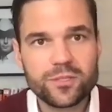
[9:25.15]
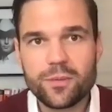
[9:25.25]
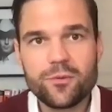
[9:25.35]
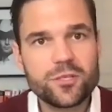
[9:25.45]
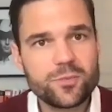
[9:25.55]

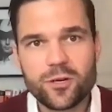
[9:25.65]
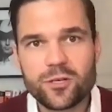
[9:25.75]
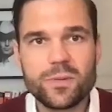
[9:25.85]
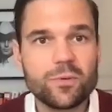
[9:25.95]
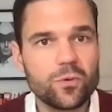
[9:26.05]
Some of the
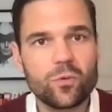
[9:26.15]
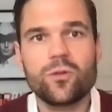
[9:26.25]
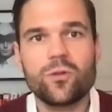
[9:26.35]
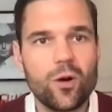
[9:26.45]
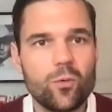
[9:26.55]
smartest people in the
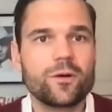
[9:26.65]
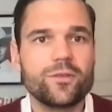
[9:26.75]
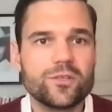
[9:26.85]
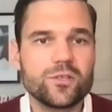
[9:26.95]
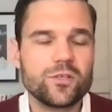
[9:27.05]
world now work
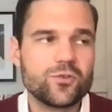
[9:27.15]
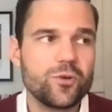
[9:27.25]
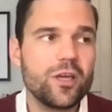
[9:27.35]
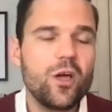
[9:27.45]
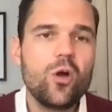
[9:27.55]
in this
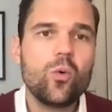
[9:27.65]
industry,